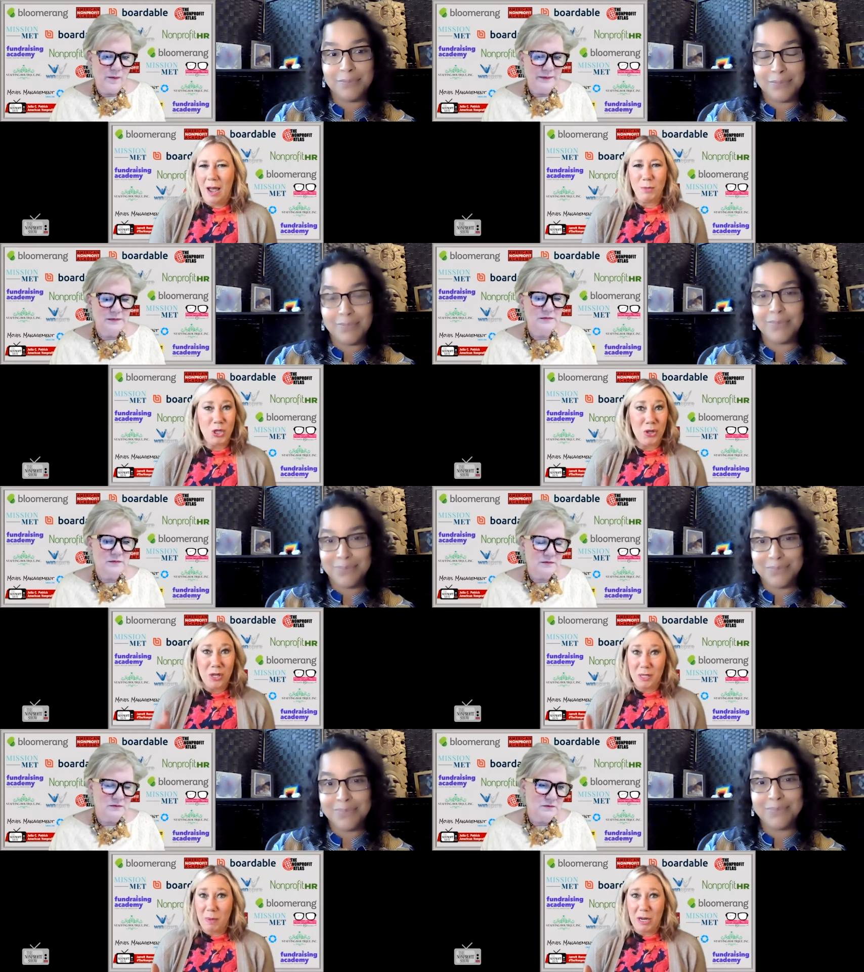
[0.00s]
Speaker 1: Now, I'm sure
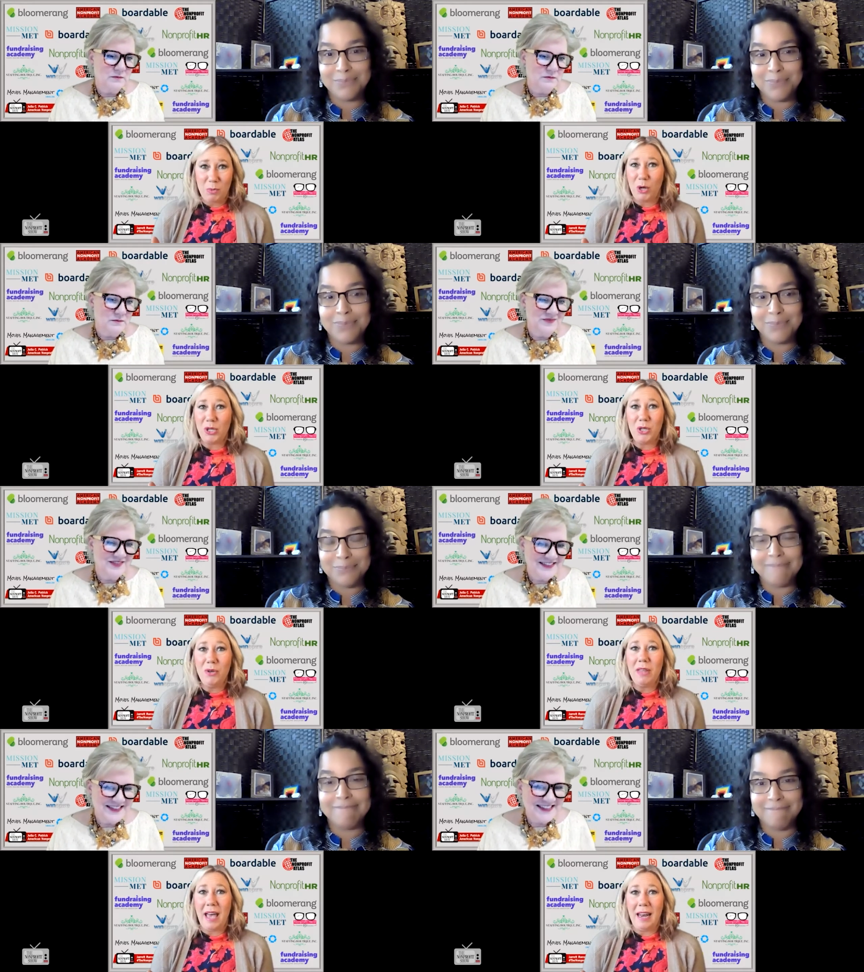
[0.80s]
there's much more
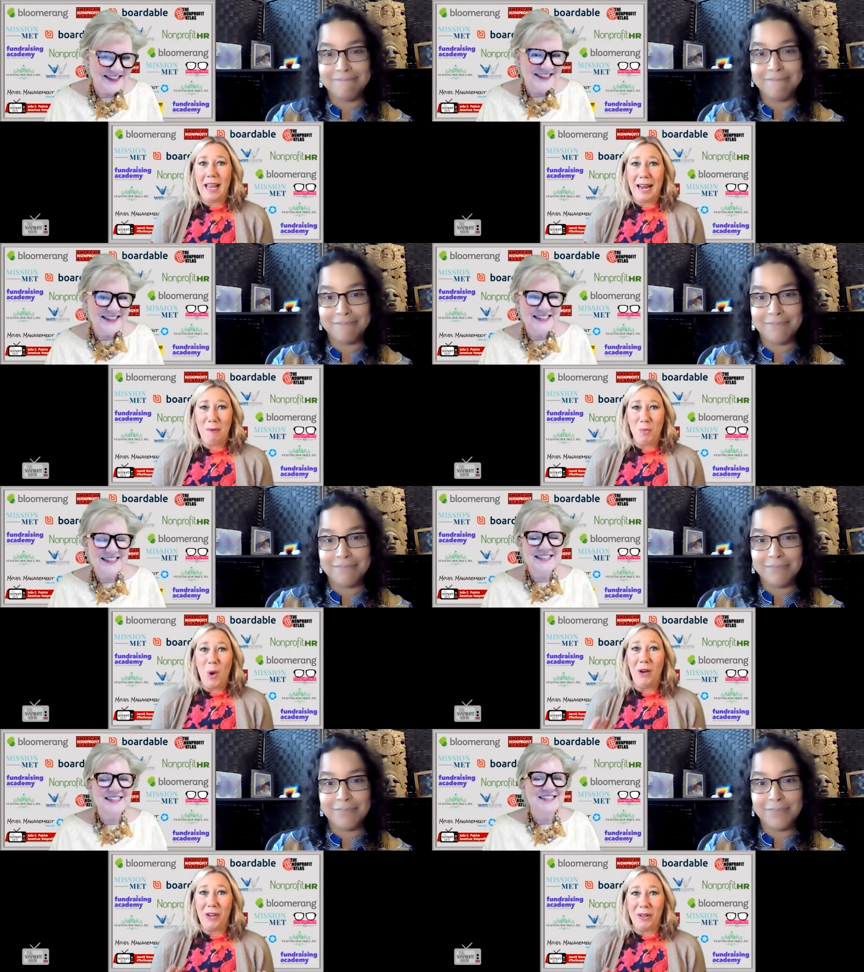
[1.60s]
to that, and I'm
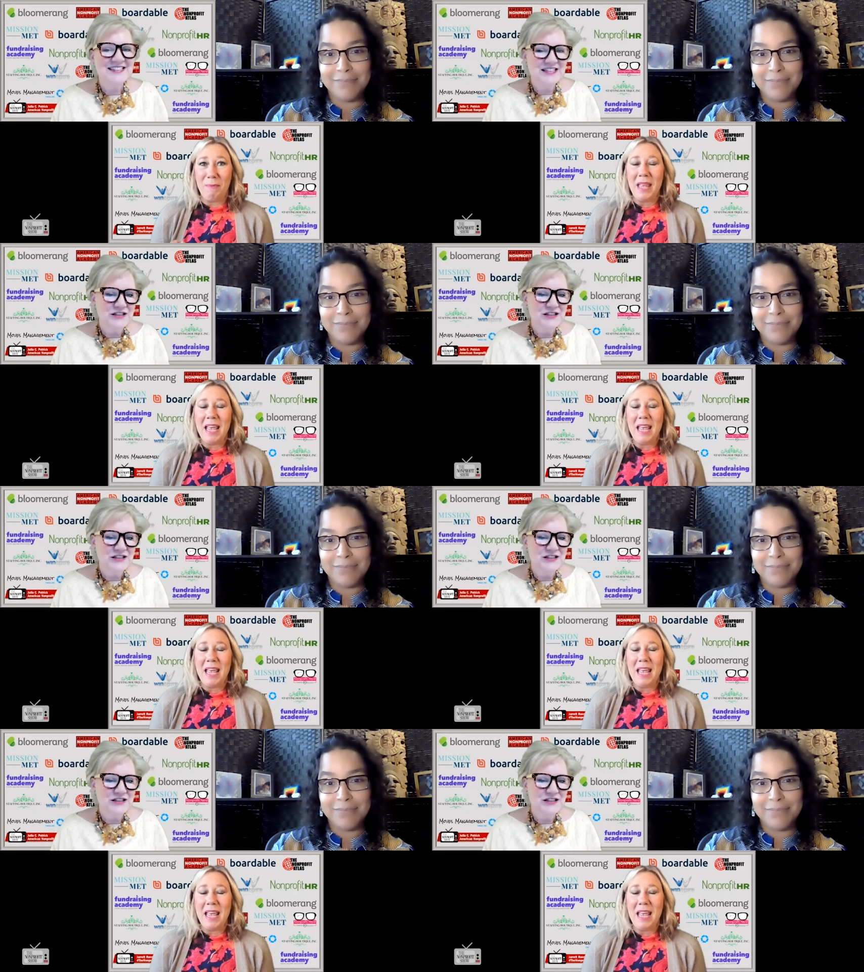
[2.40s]
welcome